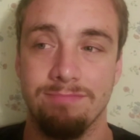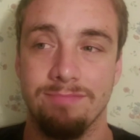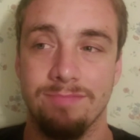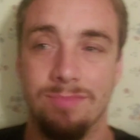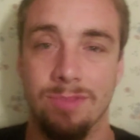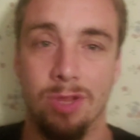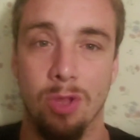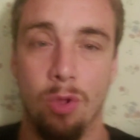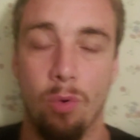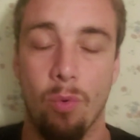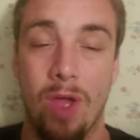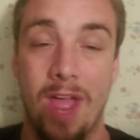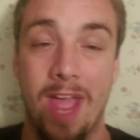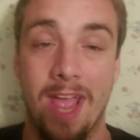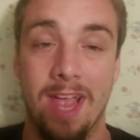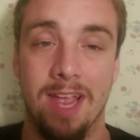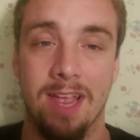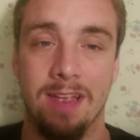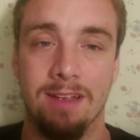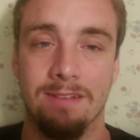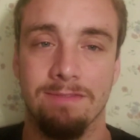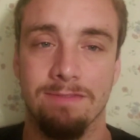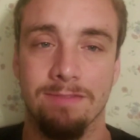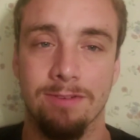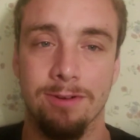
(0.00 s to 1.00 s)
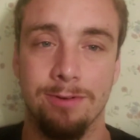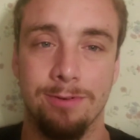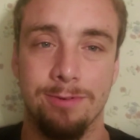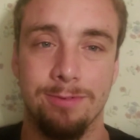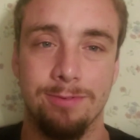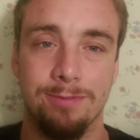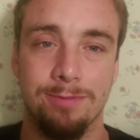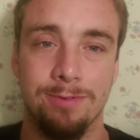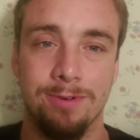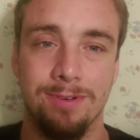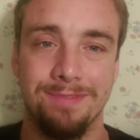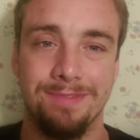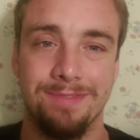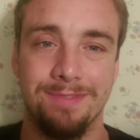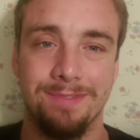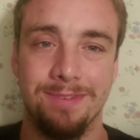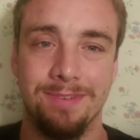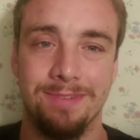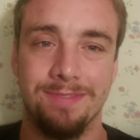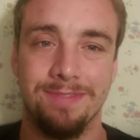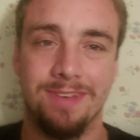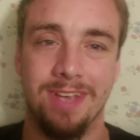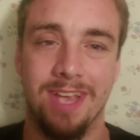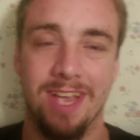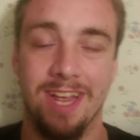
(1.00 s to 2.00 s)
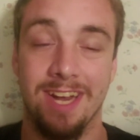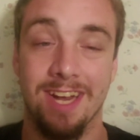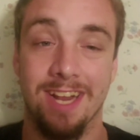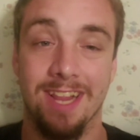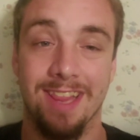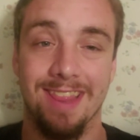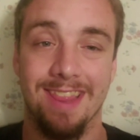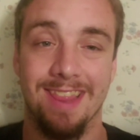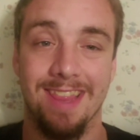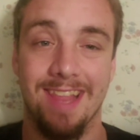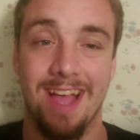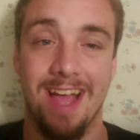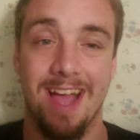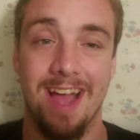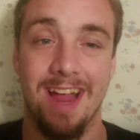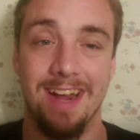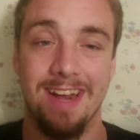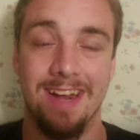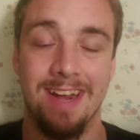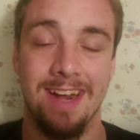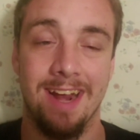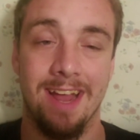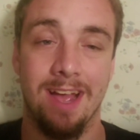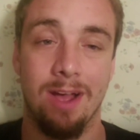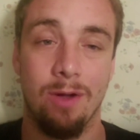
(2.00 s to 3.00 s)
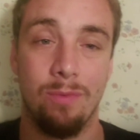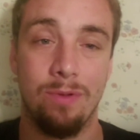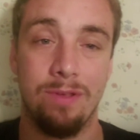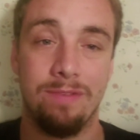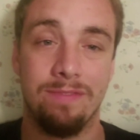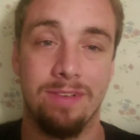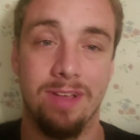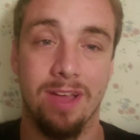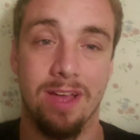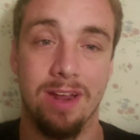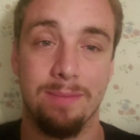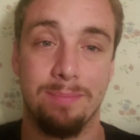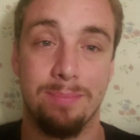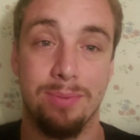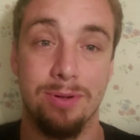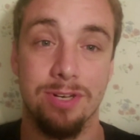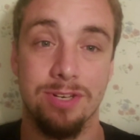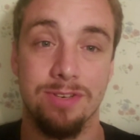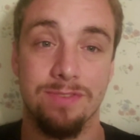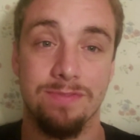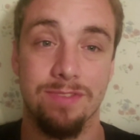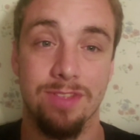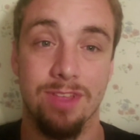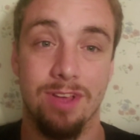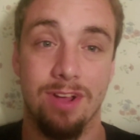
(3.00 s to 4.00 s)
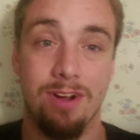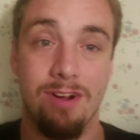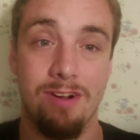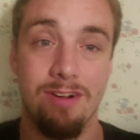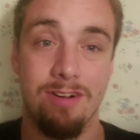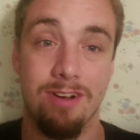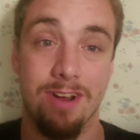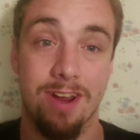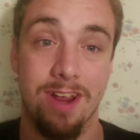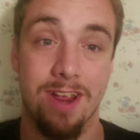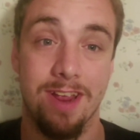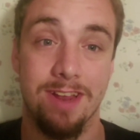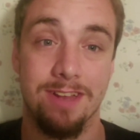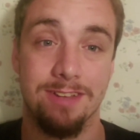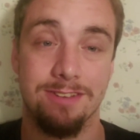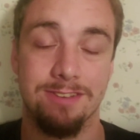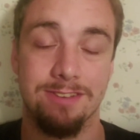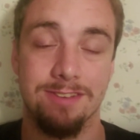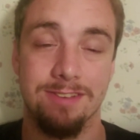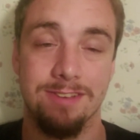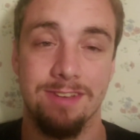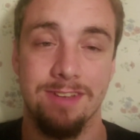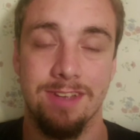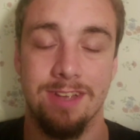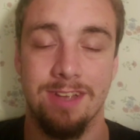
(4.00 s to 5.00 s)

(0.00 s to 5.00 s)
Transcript: low-hanging fruit. We've gained a lot. Now we've got to push for the harder gains.